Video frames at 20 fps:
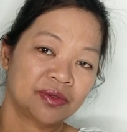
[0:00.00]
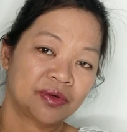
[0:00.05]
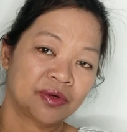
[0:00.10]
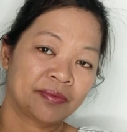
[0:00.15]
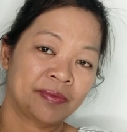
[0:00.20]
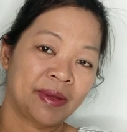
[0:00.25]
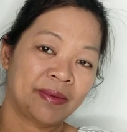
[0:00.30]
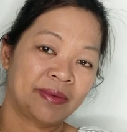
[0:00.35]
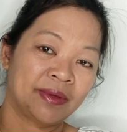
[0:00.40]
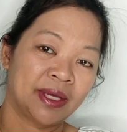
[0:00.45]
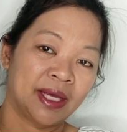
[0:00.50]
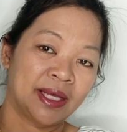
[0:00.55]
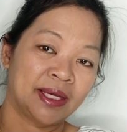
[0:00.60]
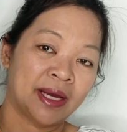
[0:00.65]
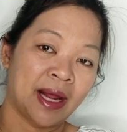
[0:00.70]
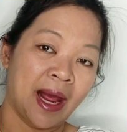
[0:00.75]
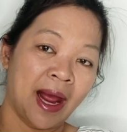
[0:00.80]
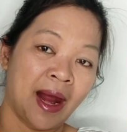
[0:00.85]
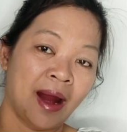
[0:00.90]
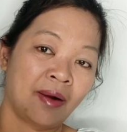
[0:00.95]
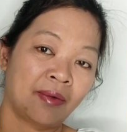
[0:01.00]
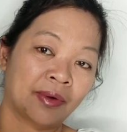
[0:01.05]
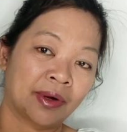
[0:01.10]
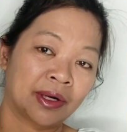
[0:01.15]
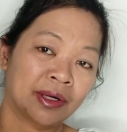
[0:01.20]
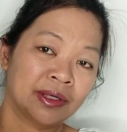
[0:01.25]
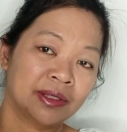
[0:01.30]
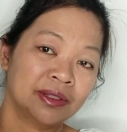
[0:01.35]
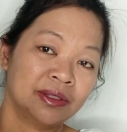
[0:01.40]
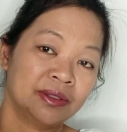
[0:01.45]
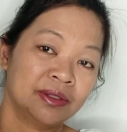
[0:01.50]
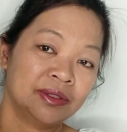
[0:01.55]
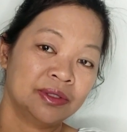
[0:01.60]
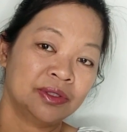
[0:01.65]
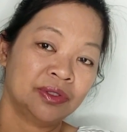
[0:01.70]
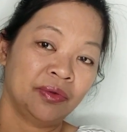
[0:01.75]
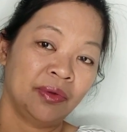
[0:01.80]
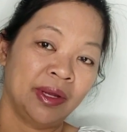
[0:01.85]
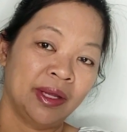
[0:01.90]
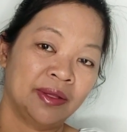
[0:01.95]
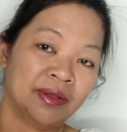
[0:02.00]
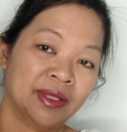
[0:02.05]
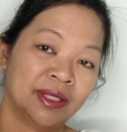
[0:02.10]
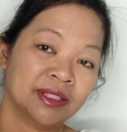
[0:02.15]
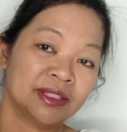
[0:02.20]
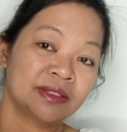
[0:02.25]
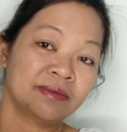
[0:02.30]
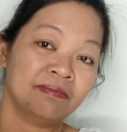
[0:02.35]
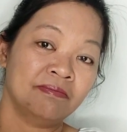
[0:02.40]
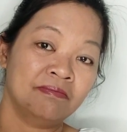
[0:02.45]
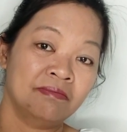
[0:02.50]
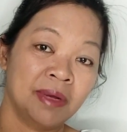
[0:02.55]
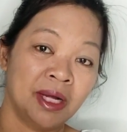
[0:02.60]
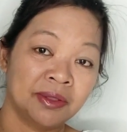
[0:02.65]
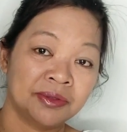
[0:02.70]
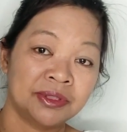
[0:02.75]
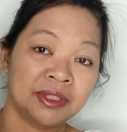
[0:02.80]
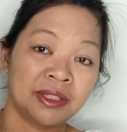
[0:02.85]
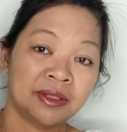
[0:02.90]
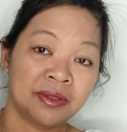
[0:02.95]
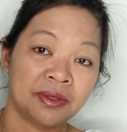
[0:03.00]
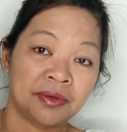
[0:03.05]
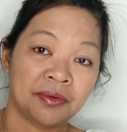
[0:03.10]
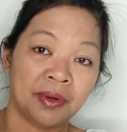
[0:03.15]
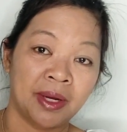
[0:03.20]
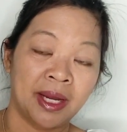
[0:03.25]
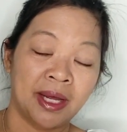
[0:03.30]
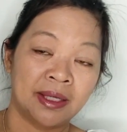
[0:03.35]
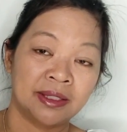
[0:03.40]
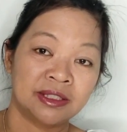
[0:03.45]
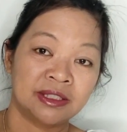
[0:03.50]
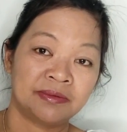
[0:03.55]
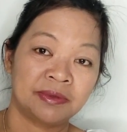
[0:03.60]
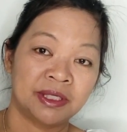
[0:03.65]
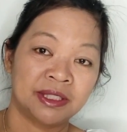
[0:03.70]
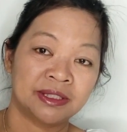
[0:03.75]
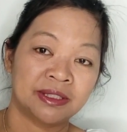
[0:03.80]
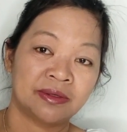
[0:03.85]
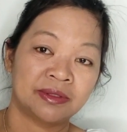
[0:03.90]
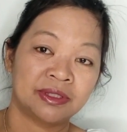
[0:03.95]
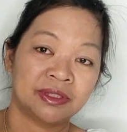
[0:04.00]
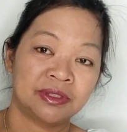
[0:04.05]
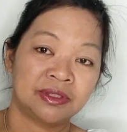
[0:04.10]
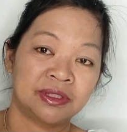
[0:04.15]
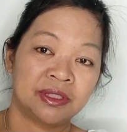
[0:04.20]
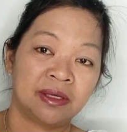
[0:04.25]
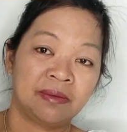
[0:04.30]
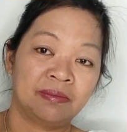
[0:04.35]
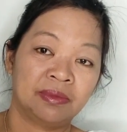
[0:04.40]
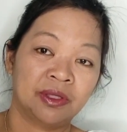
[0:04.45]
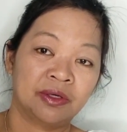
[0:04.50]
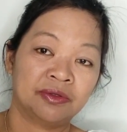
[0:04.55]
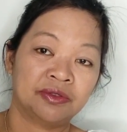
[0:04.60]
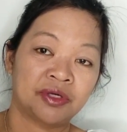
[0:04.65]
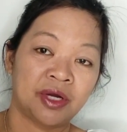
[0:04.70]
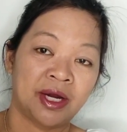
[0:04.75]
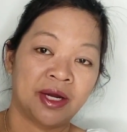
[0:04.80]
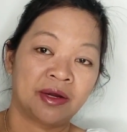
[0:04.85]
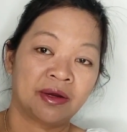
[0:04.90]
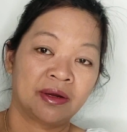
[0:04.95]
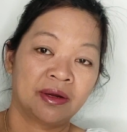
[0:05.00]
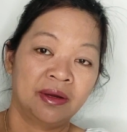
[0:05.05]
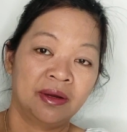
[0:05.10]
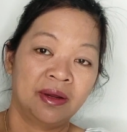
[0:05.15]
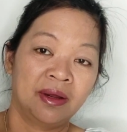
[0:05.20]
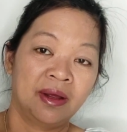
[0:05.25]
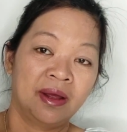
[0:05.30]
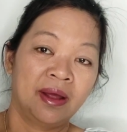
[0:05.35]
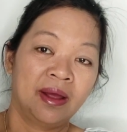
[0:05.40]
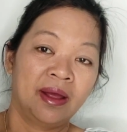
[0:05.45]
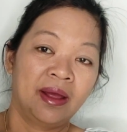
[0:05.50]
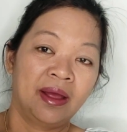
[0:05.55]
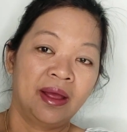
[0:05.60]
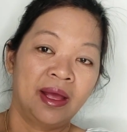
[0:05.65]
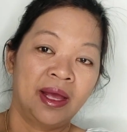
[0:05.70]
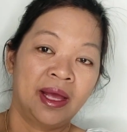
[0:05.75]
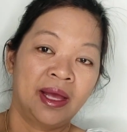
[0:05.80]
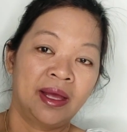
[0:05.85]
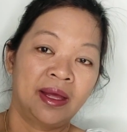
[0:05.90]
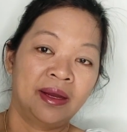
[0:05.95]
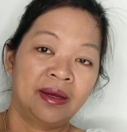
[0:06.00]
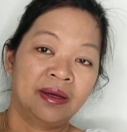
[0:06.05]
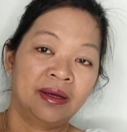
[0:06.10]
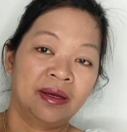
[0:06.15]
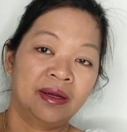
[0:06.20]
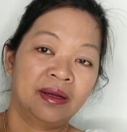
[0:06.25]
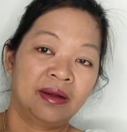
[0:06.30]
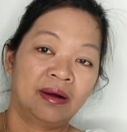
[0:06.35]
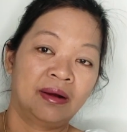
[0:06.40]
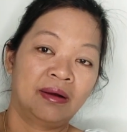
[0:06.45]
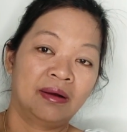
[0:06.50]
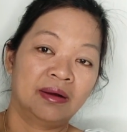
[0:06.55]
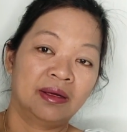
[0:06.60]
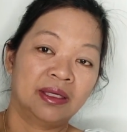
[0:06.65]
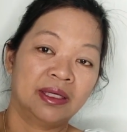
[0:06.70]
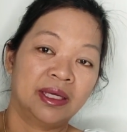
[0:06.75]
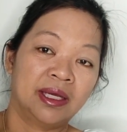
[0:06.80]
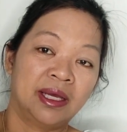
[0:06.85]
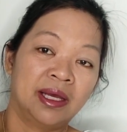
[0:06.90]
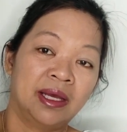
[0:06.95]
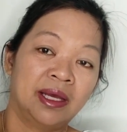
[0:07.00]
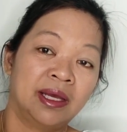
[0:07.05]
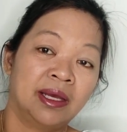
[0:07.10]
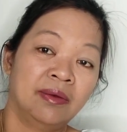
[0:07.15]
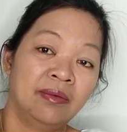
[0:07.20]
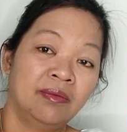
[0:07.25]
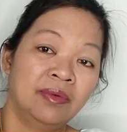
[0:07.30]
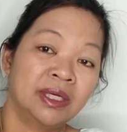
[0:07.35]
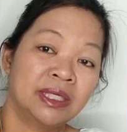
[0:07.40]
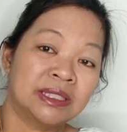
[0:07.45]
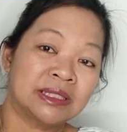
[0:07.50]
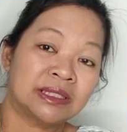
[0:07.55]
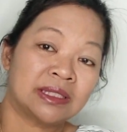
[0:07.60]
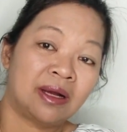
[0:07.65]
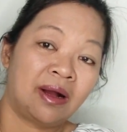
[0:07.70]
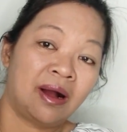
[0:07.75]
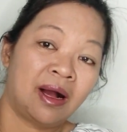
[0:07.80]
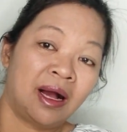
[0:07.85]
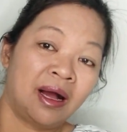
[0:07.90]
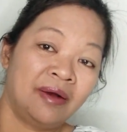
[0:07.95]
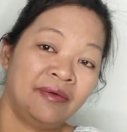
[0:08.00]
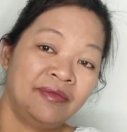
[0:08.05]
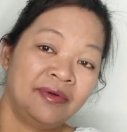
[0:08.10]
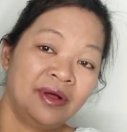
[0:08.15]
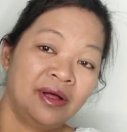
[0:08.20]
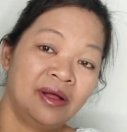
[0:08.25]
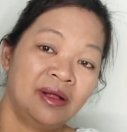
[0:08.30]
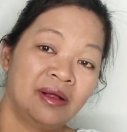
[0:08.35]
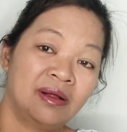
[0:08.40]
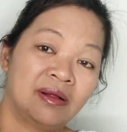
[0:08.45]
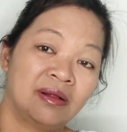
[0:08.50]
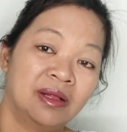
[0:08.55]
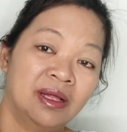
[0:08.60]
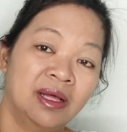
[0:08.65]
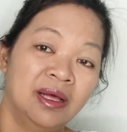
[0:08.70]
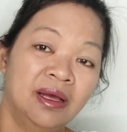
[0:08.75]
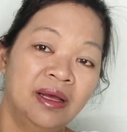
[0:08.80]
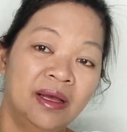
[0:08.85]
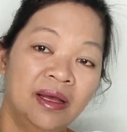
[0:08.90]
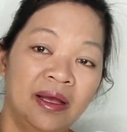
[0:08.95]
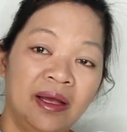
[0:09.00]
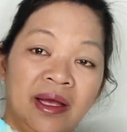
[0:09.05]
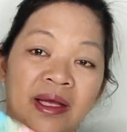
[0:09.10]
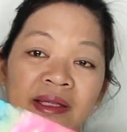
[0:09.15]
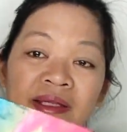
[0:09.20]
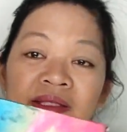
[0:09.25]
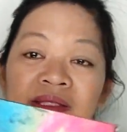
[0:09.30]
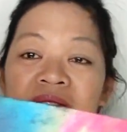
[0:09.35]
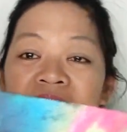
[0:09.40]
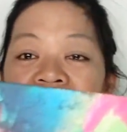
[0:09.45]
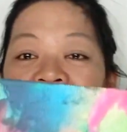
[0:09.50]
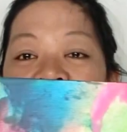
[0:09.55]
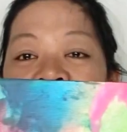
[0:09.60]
or maybe an hour, doing this, melting the crayons, because I was using a blow dryer. And it was awful. It